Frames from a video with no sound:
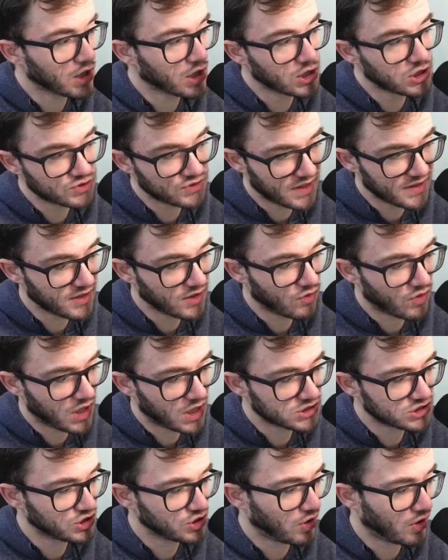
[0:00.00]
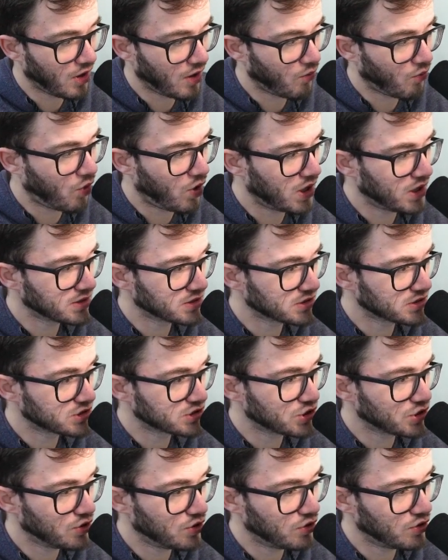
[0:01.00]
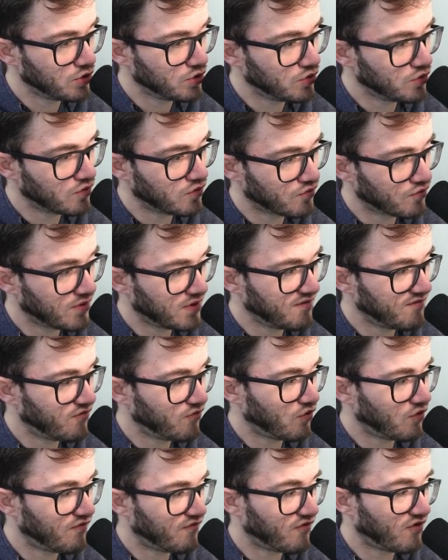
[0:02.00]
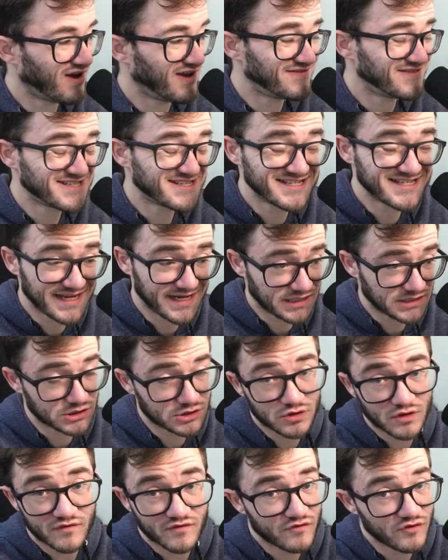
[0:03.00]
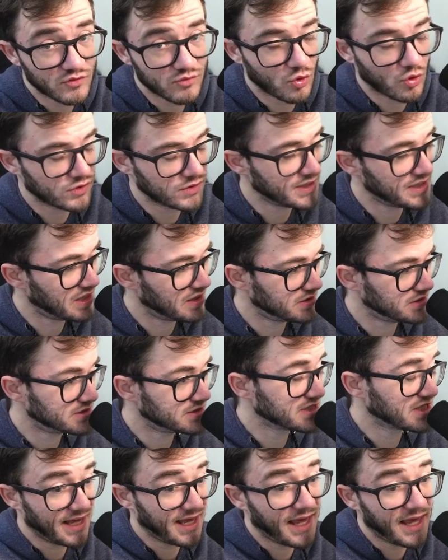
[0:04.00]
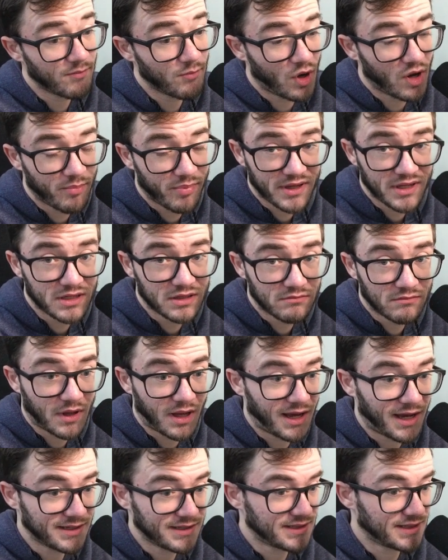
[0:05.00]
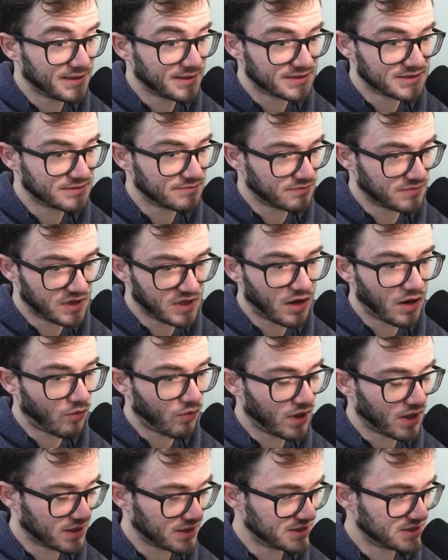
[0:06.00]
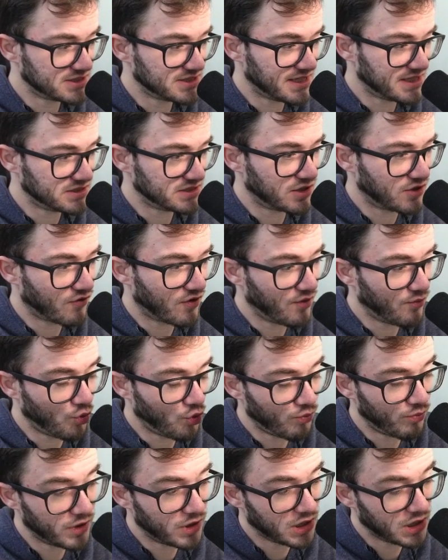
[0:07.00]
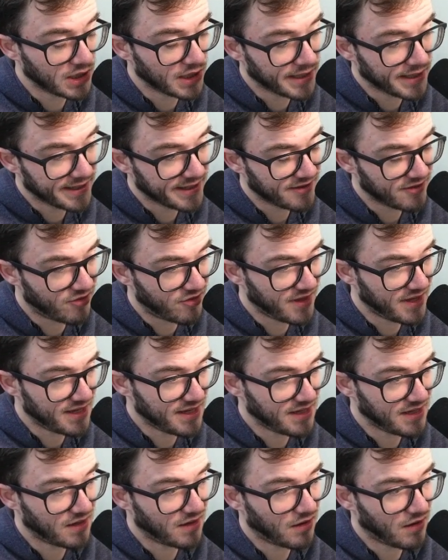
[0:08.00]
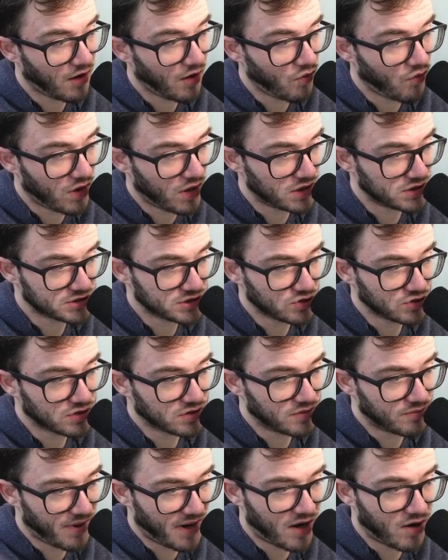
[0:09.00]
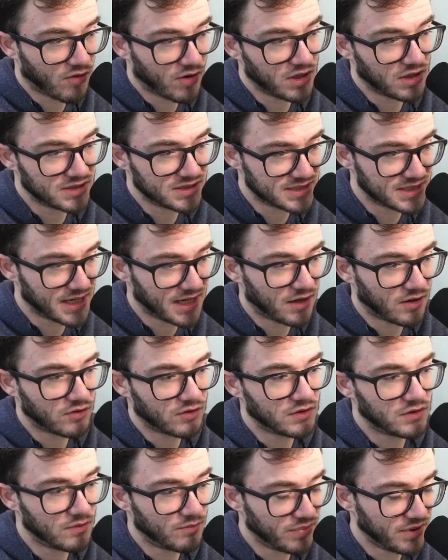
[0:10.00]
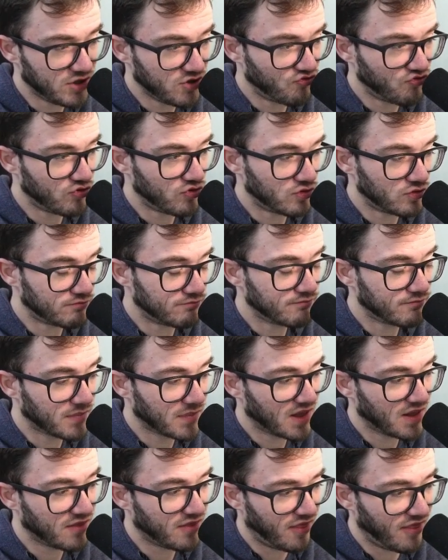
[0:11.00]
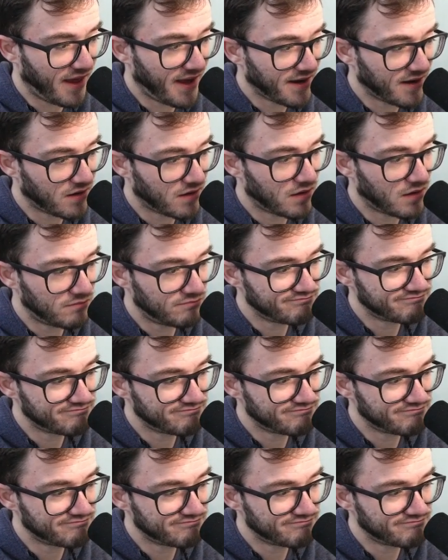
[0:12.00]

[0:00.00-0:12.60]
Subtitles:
so out of the alt arts, you got like 1, 2, 3, 4, 5, 6. You got a few more than the others. In my opinion, I think the artwork of this set is incredible, but the alt arts, you look at the Palkia, the Dialga, and the Beedrill, they are